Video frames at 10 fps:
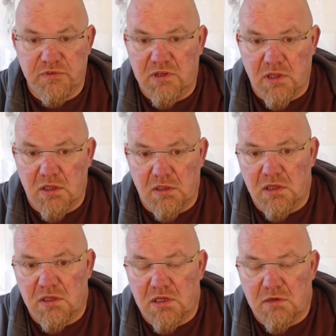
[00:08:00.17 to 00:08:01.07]

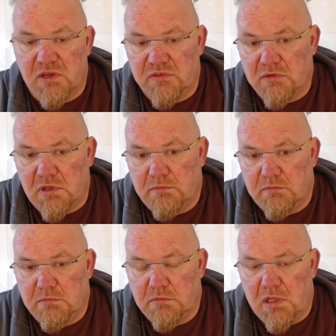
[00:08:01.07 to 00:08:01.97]
cardiac arrest,
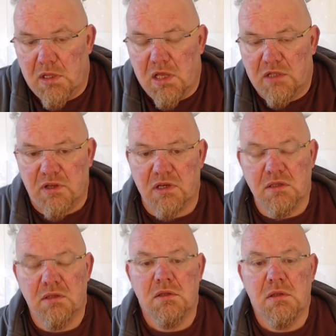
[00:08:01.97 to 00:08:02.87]
heart attack,
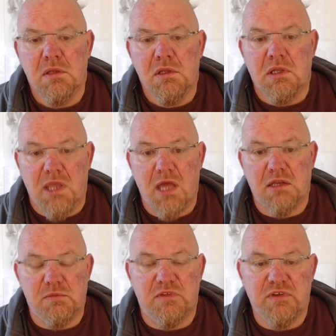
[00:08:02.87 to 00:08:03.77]

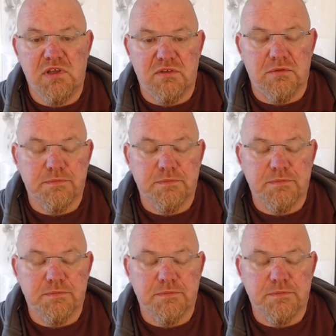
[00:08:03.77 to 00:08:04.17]
can be fatal.